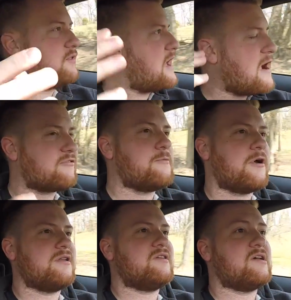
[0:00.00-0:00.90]
the
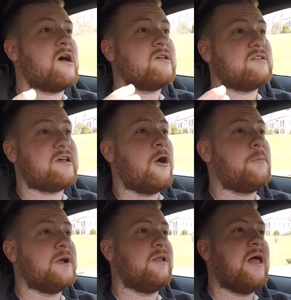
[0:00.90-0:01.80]
aftermarket exhaust is
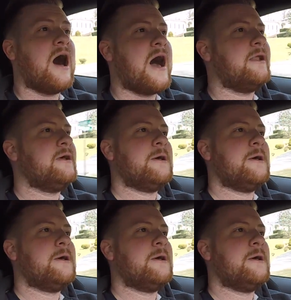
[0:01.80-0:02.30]
helping a lot,